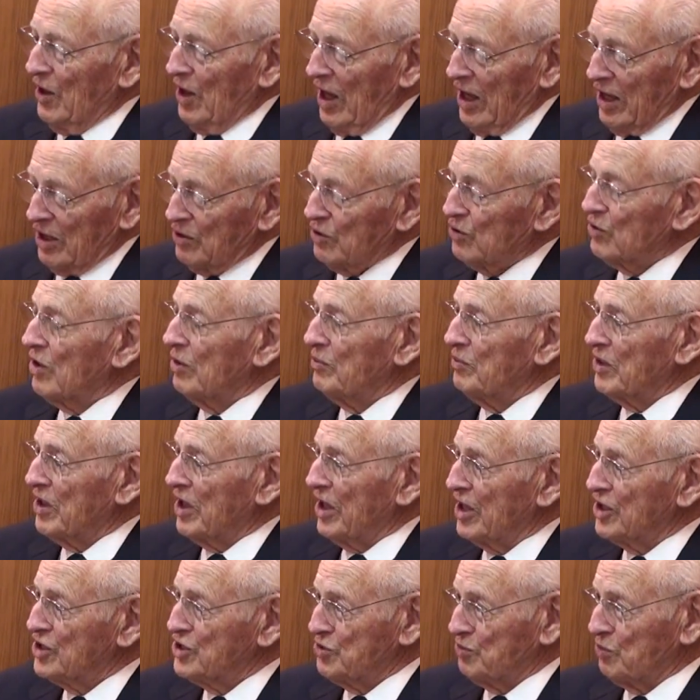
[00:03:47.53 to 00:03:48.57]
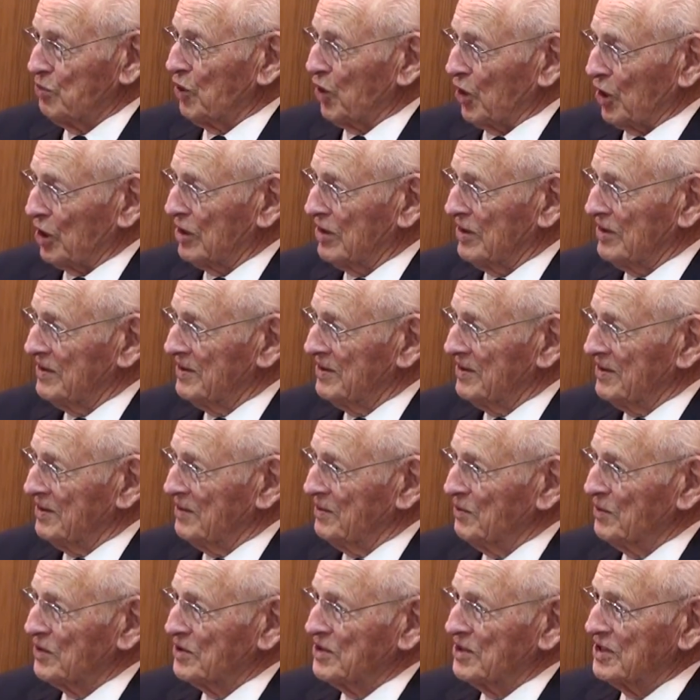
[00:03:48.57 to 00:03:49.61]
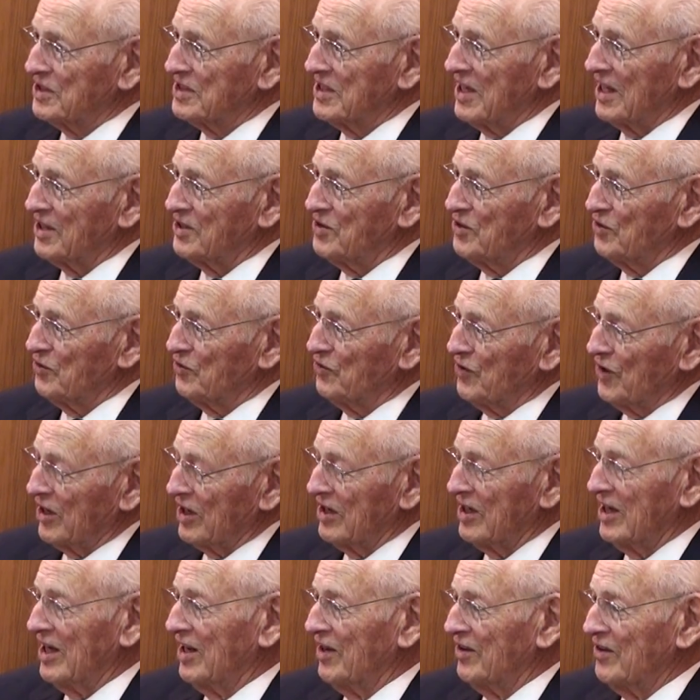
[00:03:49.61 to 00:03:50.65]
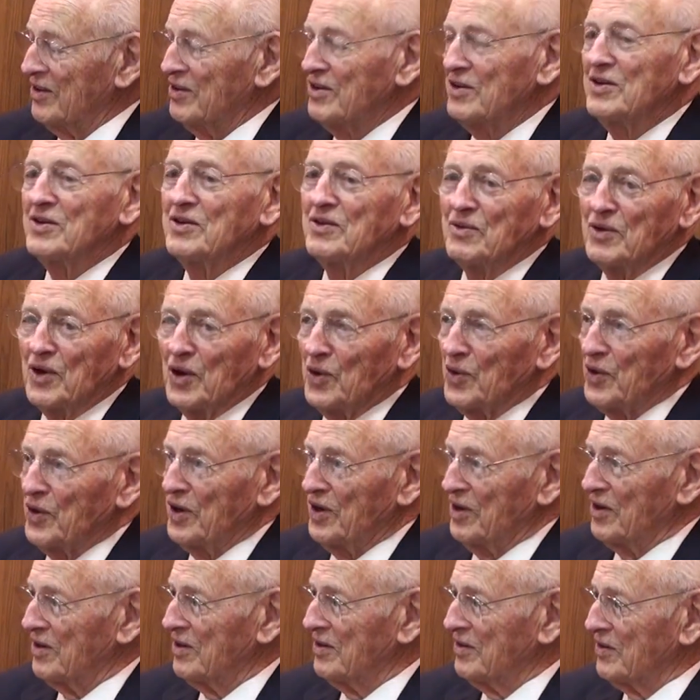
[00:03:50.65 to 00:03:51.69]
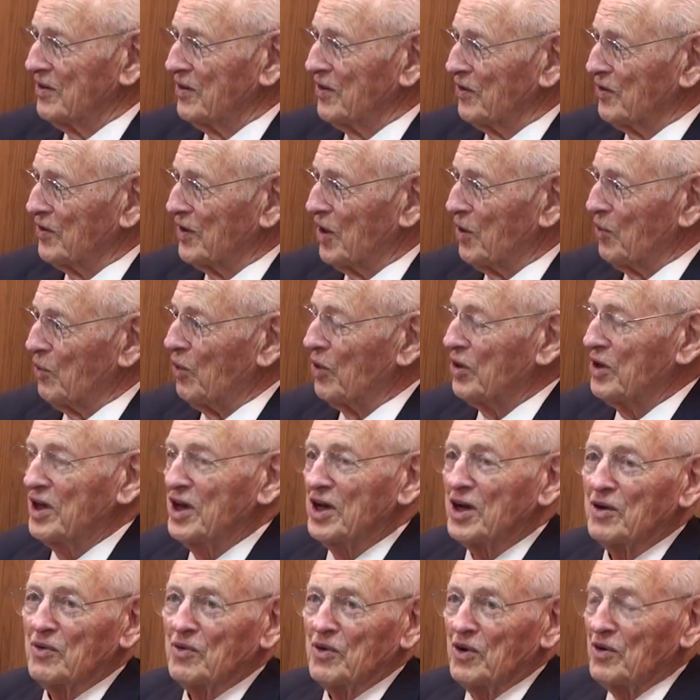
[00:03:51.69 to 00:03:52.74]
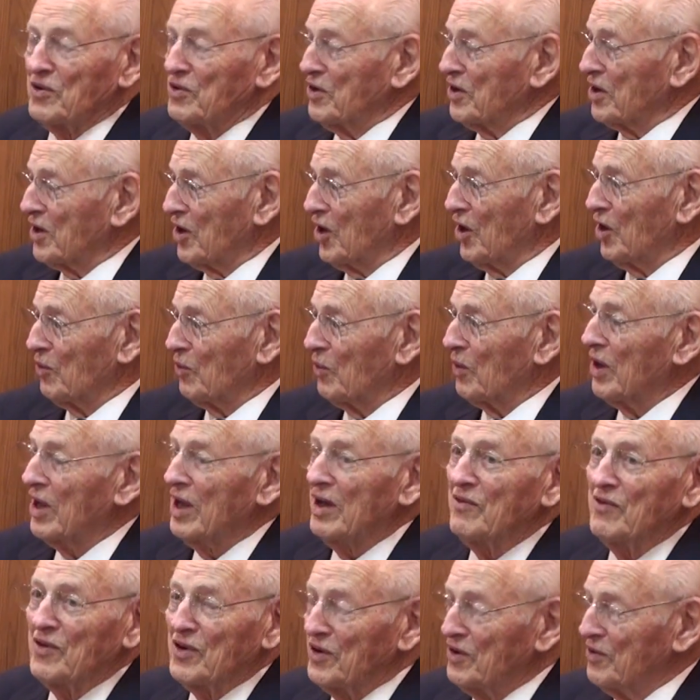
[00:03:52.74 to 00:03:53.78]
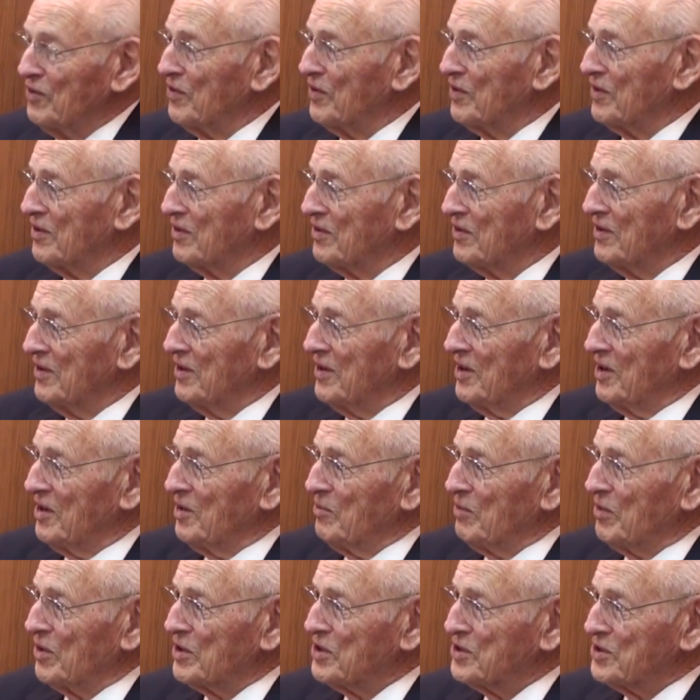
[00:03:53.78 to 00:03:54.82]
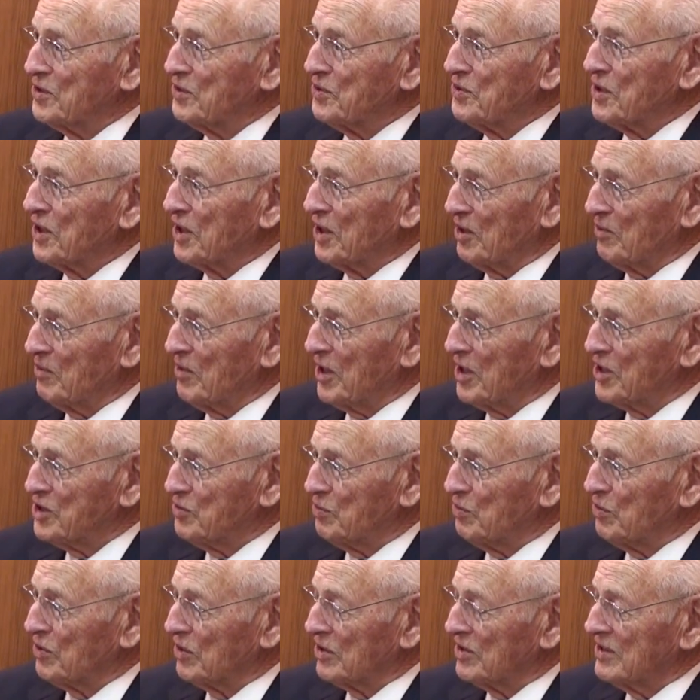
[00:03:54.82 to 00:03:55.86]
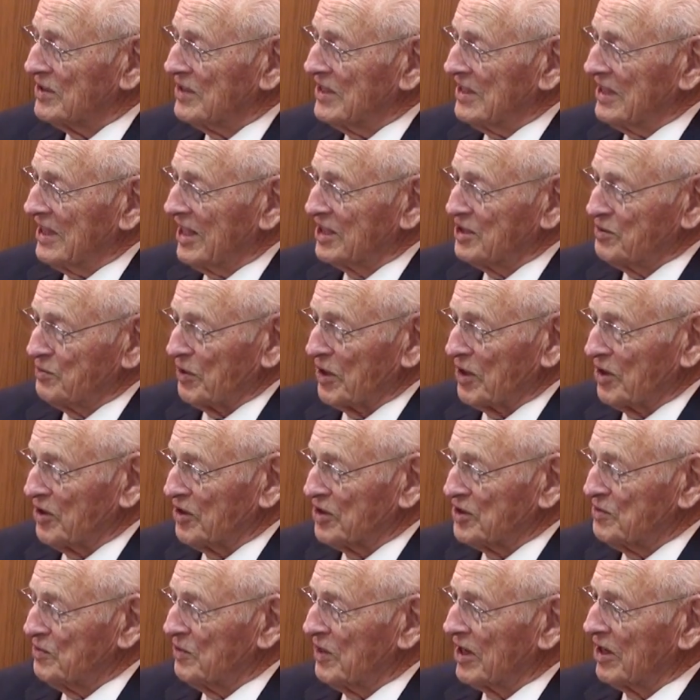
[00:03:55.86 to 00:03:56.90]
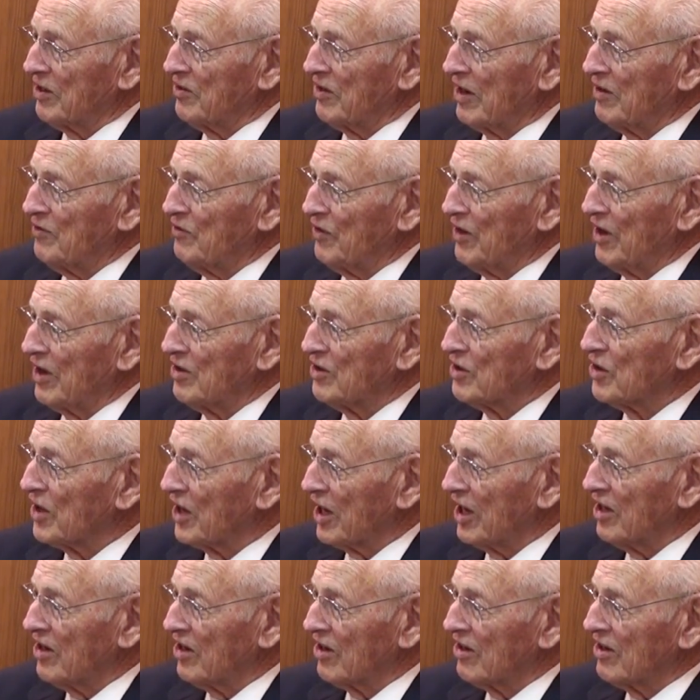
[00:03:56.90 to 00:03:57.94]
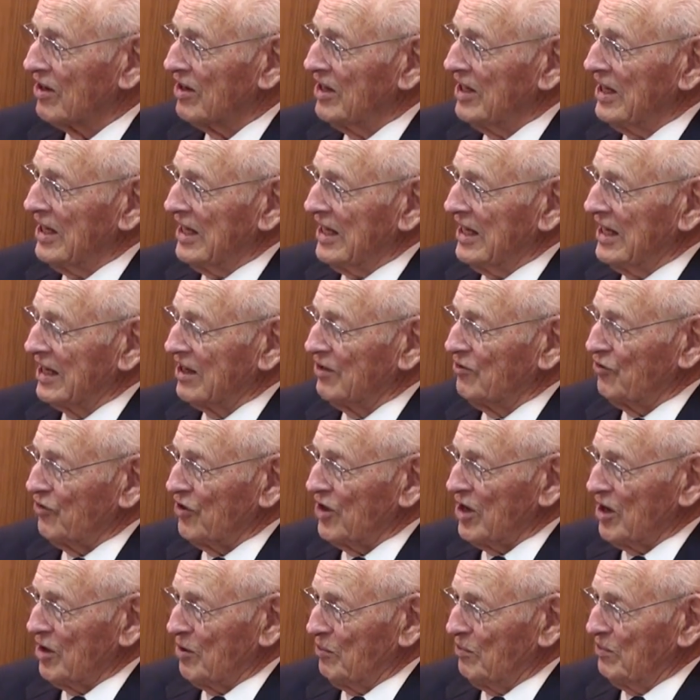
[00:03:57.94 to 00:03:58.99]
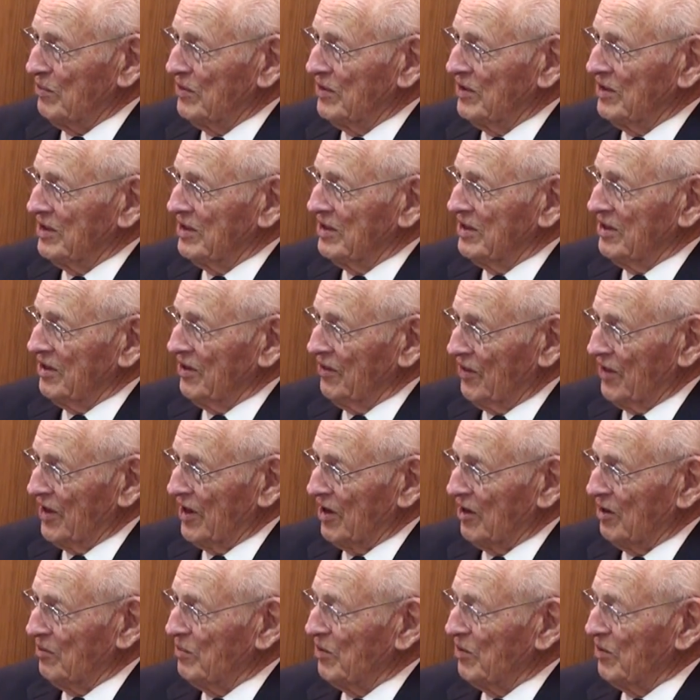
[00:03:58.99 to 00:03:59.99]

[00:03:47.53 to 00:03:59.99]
I grew up in Edgebrook, which is not too far down the road here. You go down Waukegan Road to Caldwell Avenue, and pretty soon you come to Edgebrook. That's because my grandfather, Koenig, had a farm there